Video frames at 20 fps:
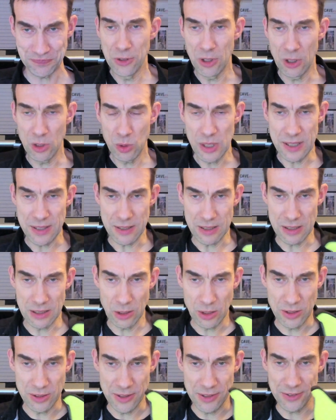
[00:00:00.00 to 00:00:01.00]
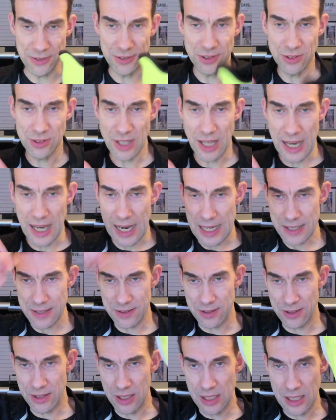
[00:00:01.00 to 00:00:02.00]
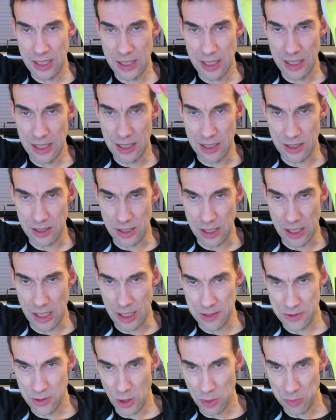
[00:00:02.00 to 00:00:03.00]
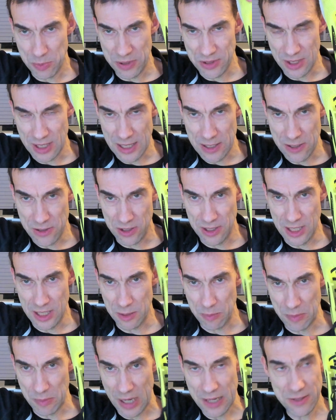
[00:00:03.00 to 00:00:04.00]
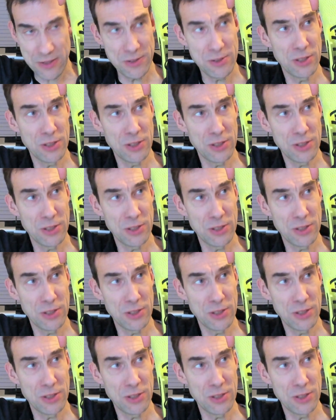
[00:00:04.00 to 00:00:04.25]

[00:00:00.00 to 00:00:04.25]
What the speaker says: So a quick look at the stats. The top is an engineered mesh.